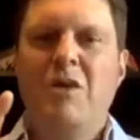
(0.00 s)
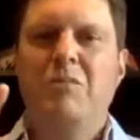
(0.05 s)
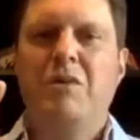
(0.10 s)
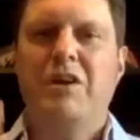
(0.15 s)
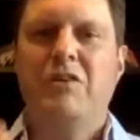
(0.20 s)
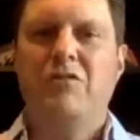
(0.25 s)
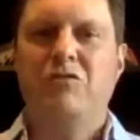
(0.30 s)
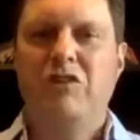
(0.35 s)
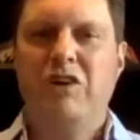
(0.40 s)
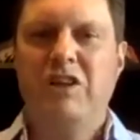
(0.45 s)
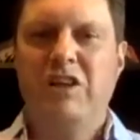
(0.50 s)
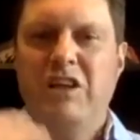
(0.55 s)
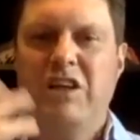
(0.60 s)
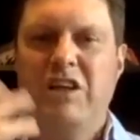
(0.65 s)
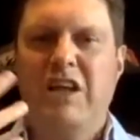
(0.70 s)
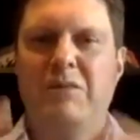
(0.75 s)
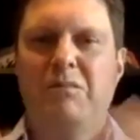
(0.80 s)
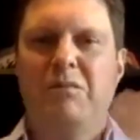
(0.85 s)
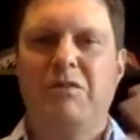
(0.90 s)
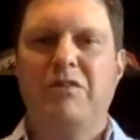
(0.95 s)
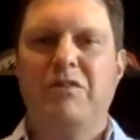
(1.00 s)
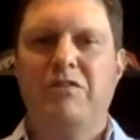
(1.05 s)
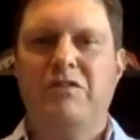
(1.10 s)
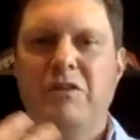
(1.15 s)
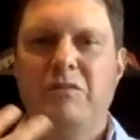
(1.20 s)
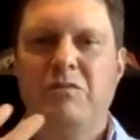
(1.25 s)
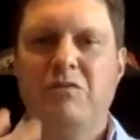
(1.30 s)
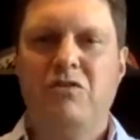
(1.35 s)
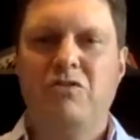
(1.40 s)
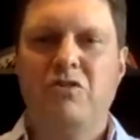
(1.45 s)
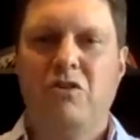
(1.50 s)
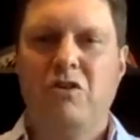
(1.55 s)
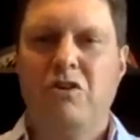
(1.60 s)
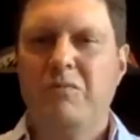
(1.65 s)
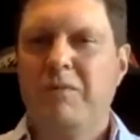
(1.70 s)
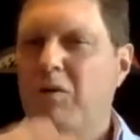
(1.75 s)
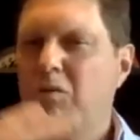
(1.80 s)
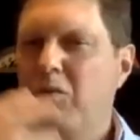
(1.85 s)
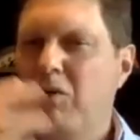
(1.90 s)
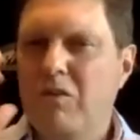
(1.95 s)
but it really enabled the team to talk
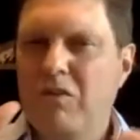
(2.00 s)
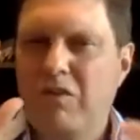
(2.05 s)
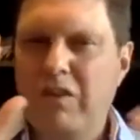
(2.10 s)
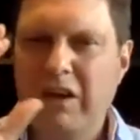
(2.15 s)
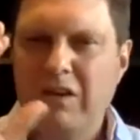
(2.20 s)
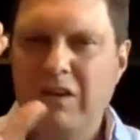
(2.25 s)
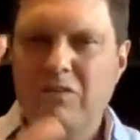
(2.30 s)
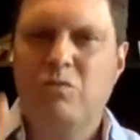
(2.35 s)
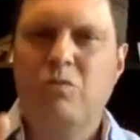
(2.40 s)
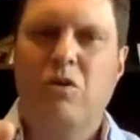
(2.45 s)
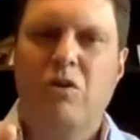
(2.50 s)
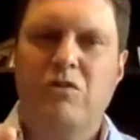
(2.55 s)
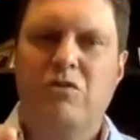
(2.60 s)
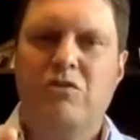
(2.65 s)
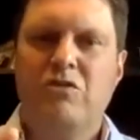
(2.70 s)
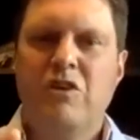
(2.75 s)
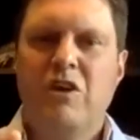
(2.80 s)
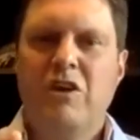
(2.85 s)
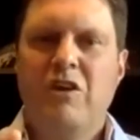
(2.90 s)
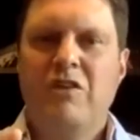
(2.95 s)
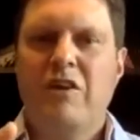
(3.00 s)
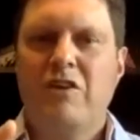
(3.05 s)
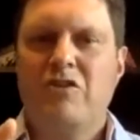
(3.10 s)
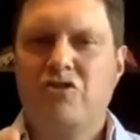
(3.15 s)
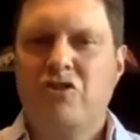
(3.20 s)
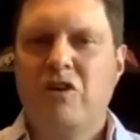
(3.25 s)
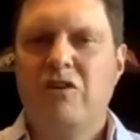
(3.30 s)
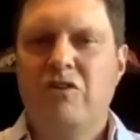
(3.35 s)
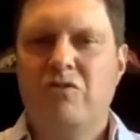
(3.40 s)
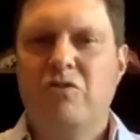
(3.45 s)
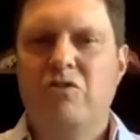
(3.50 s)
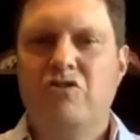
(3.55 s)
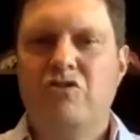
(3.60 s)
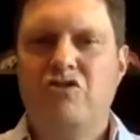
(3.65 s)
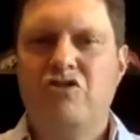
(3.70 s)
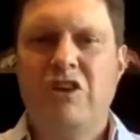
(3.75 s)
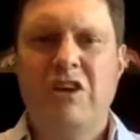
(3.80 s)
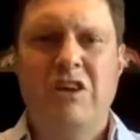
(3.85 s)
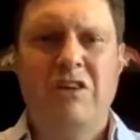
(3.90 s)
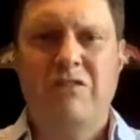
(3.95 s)
about well that's what they're trying to
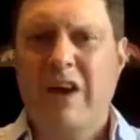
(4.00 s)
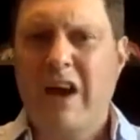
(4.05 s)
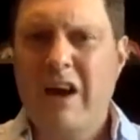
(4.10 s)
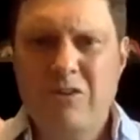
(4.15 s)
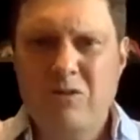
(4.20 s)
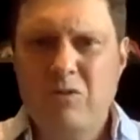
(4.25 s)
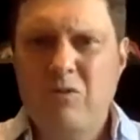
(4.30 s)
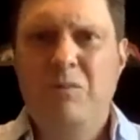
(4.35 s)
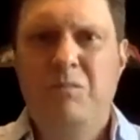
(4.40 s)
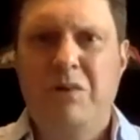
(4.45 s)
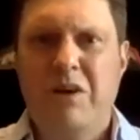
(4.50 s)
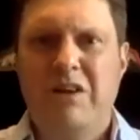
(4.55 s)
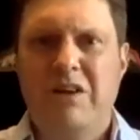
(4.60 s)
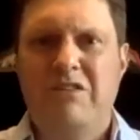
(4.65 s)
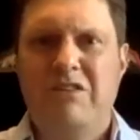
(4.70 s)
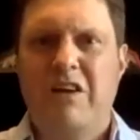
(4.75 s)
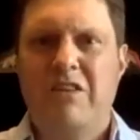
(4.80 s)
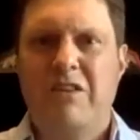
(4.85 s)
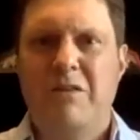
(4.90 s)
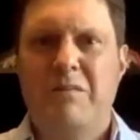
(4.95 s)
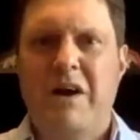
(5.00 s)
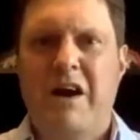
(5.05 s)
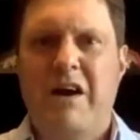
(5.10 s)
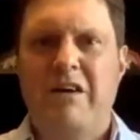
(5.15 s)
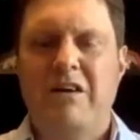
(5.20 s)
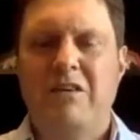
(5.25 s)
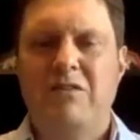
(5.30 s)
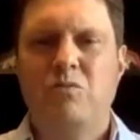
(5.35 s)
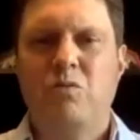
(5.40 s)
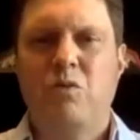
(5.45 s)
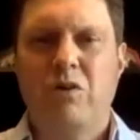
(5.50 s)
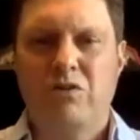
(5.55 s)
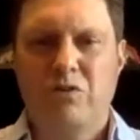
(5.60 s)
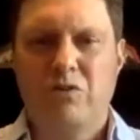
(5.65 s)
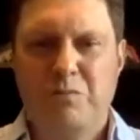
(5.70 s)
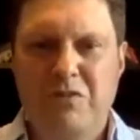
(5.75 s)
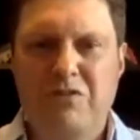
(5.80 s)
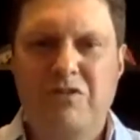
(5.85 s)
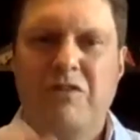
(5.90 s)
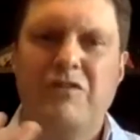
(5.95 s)
achieve how do we break down the barriers what
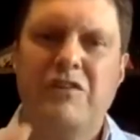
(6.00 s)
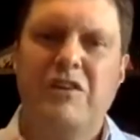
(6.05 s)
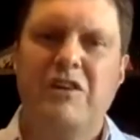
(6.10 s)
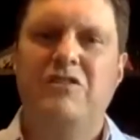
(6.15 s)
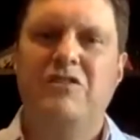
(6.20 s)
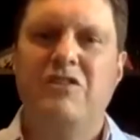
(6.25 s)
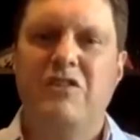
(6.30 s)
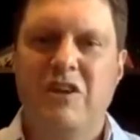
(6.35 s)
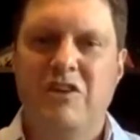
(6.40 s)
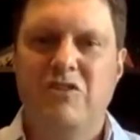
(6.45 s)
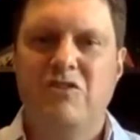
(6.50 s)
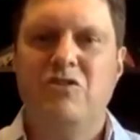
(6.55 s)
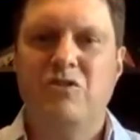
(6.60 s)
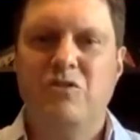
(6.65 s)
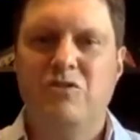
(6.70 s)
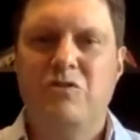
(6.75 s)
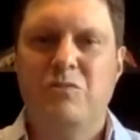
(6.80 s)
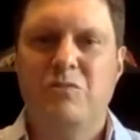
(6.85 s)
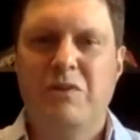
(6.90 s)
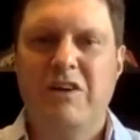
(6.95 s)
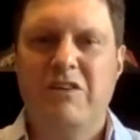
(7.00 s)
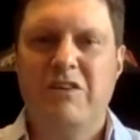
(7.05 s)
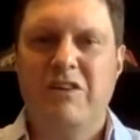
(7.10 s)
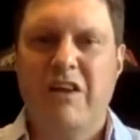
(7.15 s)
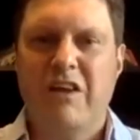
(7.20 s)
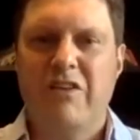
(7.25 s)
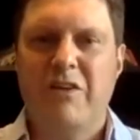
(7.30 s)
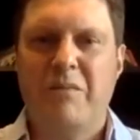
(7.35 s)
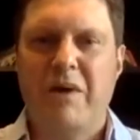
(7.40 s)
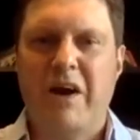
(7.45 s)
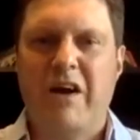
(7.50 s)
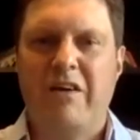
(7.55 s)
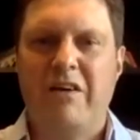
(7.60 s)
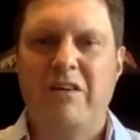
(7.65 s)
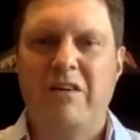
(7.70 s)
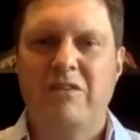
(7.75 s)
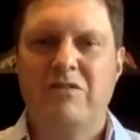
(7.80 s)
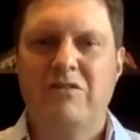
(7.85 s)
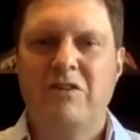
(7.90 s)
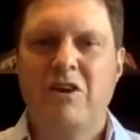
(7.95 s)
specifically do they do to break down the
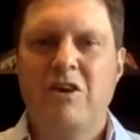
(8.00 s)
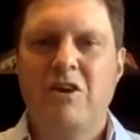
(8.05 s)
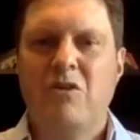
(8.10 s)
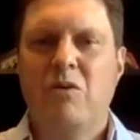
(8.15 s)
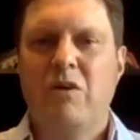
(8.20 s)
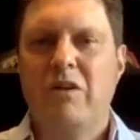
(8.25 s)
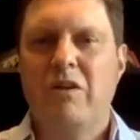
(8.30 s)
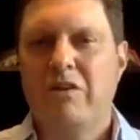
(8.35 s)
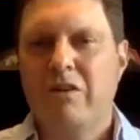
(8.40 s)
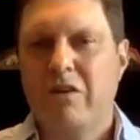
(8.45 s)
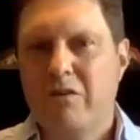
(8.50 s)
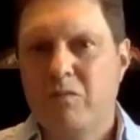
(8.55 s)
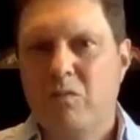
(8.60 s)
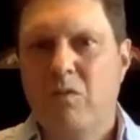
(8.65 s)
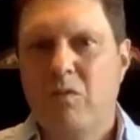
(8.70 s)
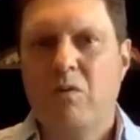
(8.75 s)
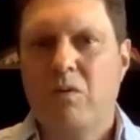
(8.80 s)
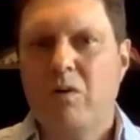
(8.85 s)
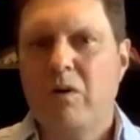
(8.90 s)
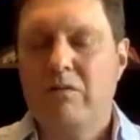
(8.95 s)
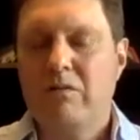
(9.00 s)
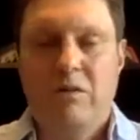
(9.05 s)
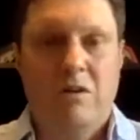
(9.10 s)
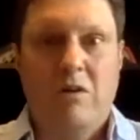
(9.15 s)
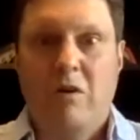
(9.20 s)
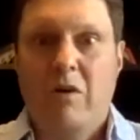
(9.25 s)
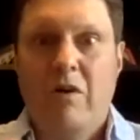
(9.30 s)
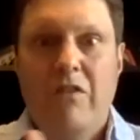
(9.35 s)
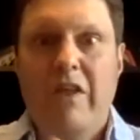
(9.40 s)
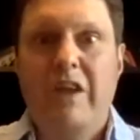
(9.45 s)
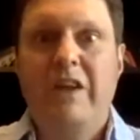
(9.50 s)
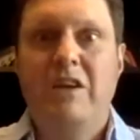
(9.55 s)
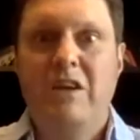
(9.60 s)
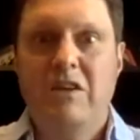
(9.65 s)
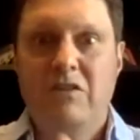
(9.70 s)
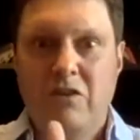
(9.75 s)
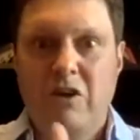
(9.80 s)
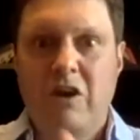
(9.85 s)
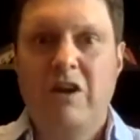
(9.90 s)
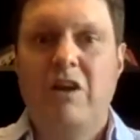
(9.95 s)
barriers what are the what you know and then you
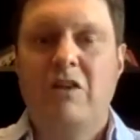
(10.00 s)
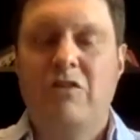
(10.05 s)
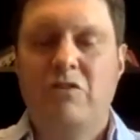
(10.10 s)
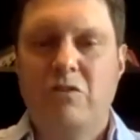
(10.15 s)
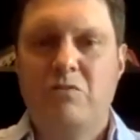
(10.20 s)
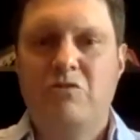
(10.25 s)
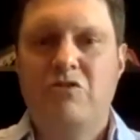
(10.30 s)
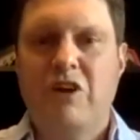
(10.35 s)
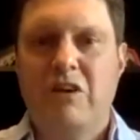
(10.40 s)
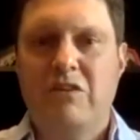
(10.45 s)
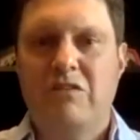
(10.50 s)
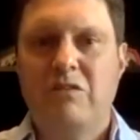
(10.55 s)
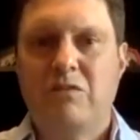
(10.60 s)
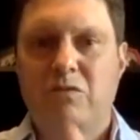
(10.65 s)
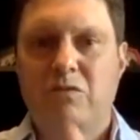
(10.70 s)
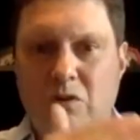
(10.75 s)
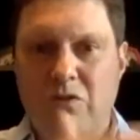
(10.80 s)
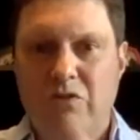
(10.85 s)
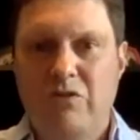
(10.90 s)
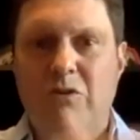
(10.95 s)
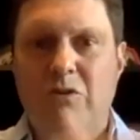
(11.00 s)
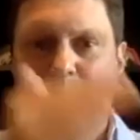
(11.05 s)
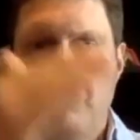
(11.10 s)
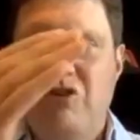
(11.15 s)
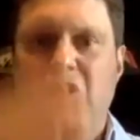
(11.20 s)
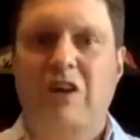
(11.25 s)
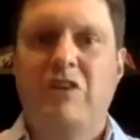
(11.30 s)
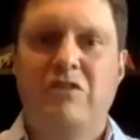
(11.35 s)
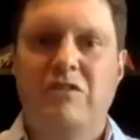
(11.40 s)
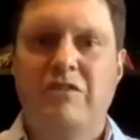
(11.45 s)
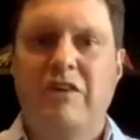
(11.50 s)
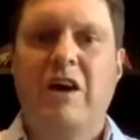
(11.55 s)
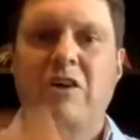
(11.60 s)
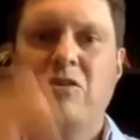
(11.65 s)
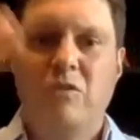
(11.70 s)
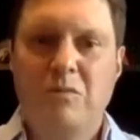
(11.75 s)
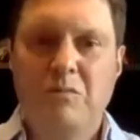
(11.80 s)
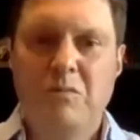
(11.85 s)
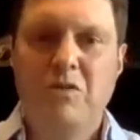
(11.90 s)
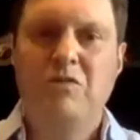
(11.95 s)
can turn it into objectives what's the objective how
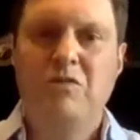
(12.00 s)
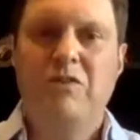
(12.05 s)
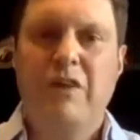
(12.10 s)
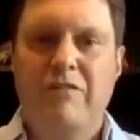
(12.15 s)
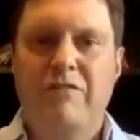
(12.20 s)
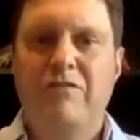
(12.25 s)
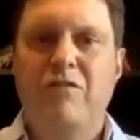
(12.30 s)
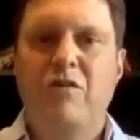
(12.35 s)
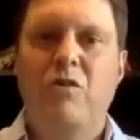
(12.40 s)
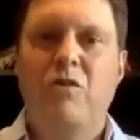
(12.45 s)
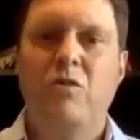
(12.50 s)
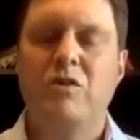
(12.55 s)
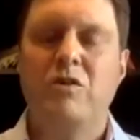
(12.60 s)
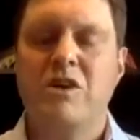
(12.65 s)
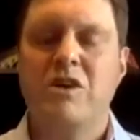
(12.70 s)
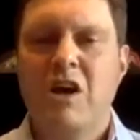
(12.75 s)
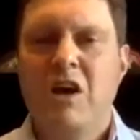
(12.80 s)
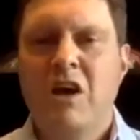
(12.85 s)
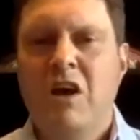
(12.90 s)
do we move that forward